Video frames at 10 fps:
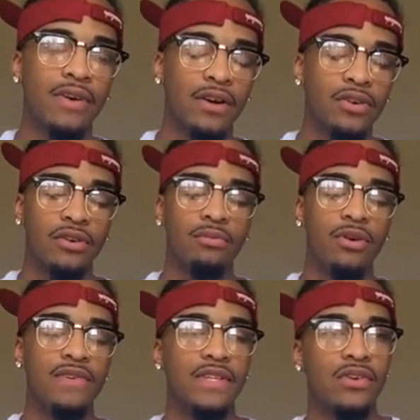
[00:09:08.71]
I go to the
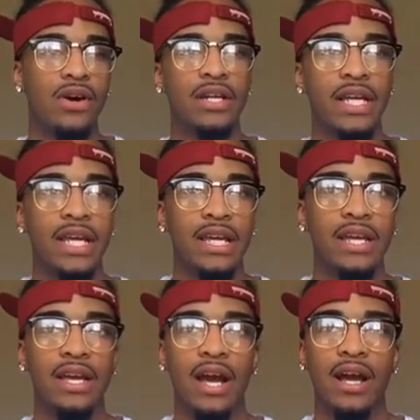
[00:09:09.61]
movies, I go out to
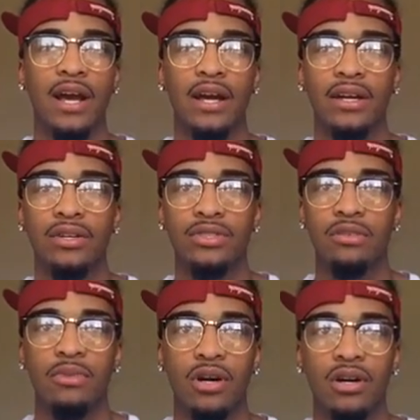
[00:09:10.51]
eat, I go to
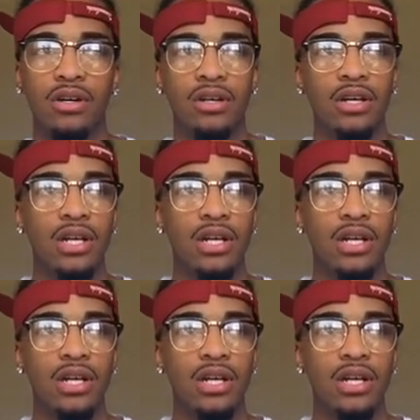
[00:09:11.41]
the mall.